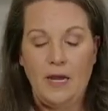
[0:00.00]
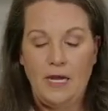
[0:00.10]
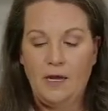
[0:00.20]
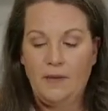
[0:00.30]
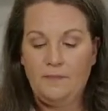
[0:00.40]

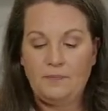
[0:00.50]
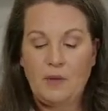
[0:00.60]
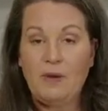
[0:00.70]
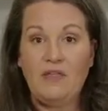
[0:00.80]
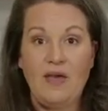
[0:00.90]

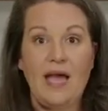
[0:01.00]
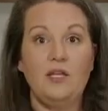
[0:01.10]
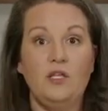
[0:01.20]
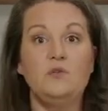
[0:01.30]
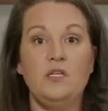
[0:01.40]
by that
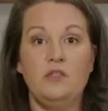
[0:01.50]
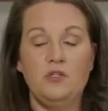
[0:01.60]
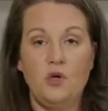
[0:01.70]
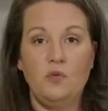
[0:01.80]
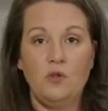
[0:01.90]
using the
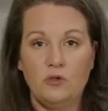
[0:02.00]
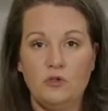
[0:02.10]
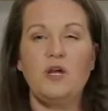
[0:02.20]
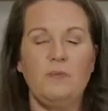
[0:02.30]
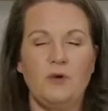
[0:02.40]
dough roller and
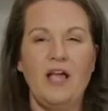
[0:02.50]
scraper?